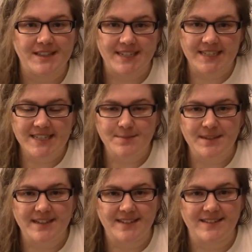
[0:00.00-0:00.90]
this,
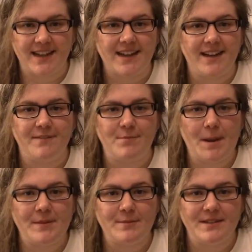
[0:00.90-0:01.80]
because I
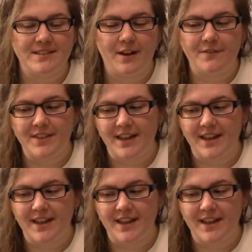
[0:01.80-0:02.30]
promised myself